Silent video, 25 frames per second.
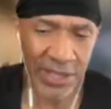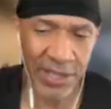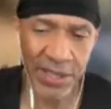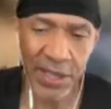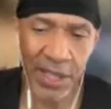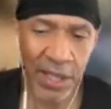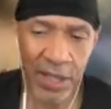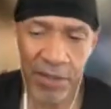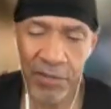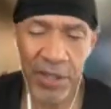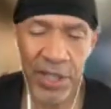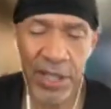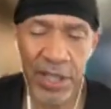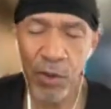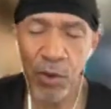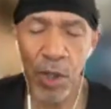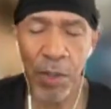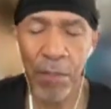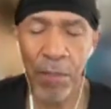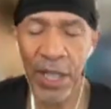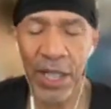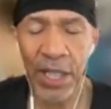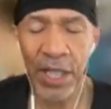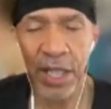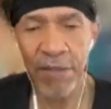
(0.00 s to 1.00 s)
did everything with
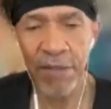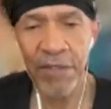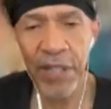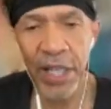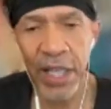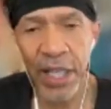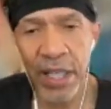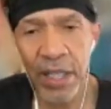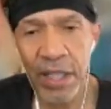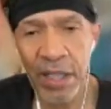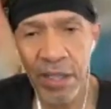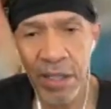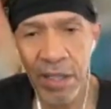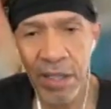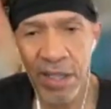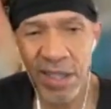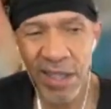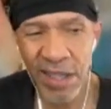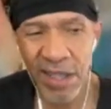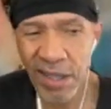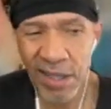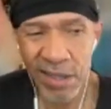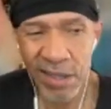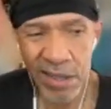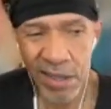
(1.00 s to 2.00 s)
my left hand
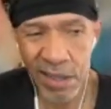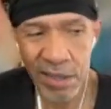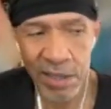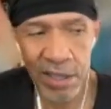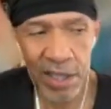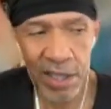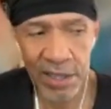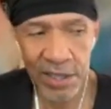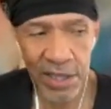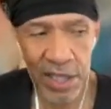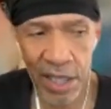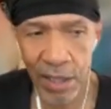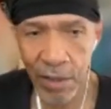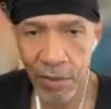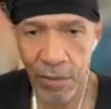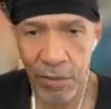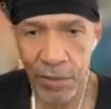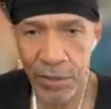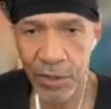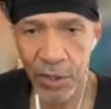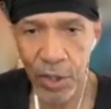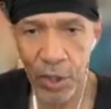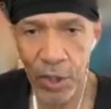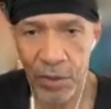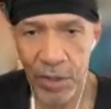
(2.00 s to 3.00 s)
just because I
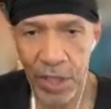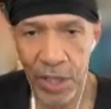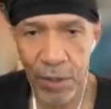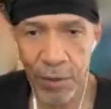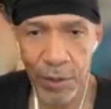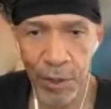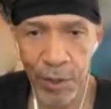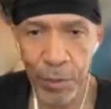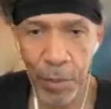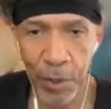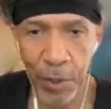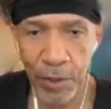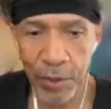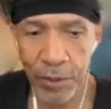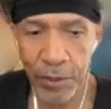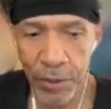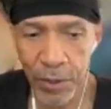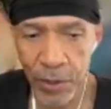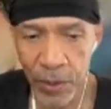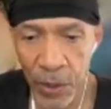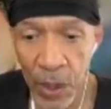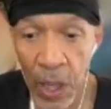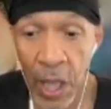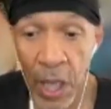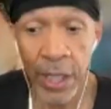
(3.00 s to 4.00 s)
was told I was supposed
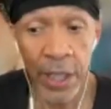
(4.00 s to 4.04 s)
to.